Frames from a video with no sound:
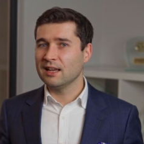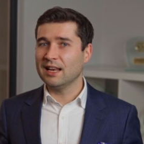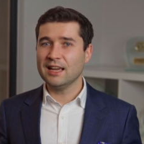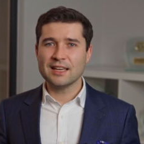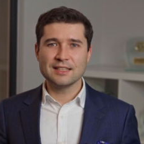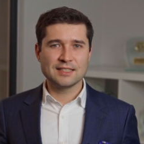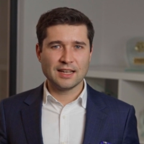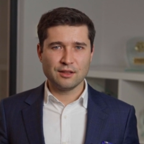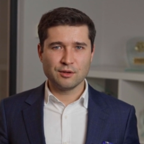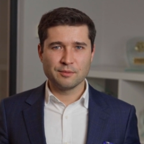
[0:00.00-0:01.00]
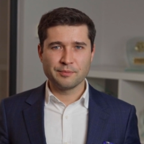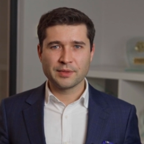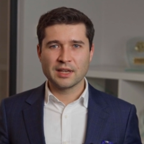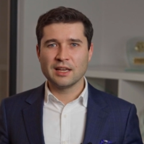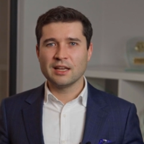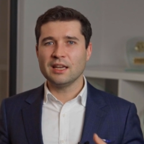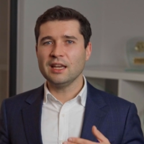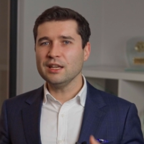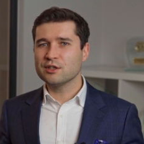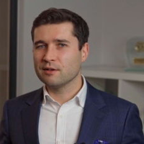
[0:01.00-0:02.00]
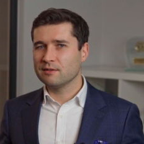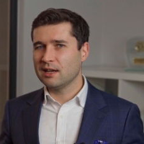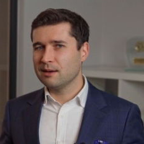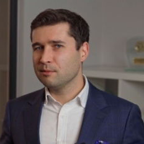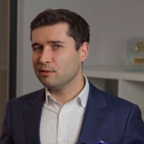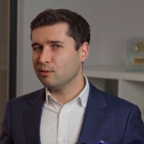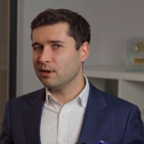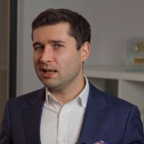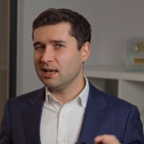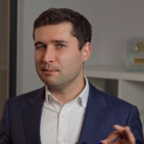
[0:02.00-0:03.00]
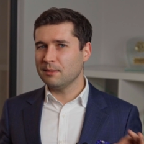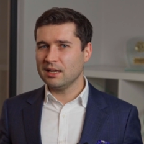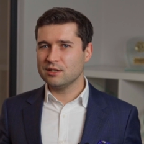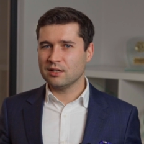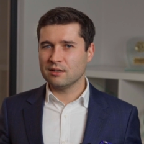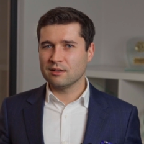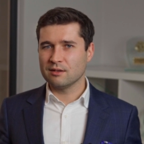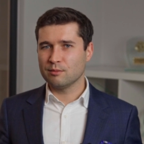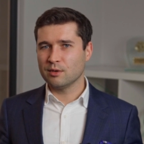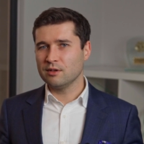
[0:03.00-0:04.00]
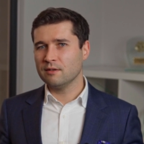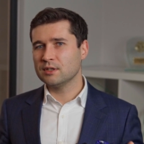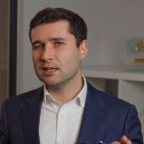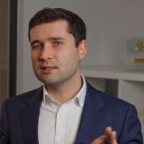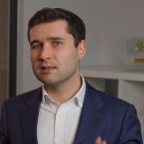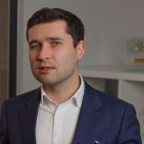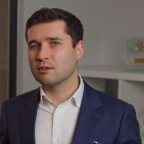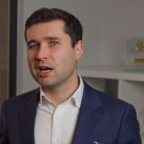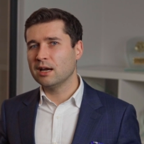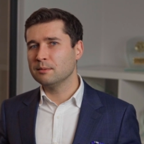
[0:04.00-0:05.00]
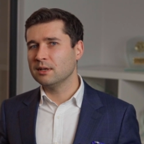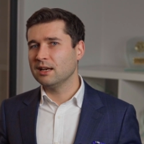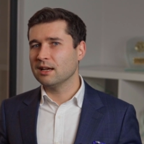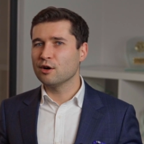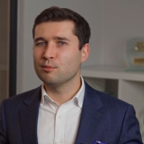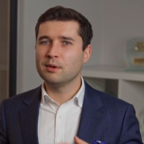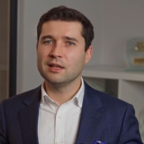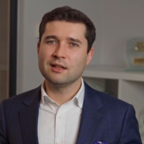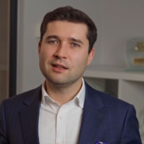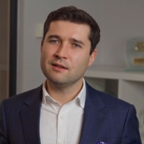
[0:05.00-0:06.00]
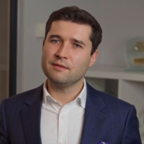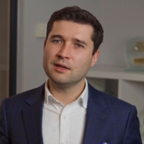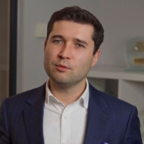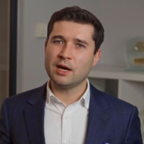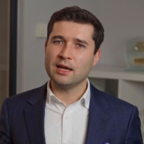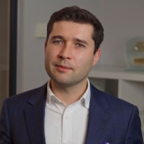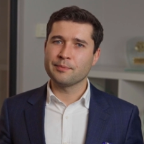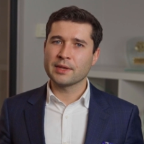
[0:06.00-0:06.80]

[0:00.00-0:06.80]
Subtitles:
And I can tell you, each of them will imagine what you've just described in a completely different way.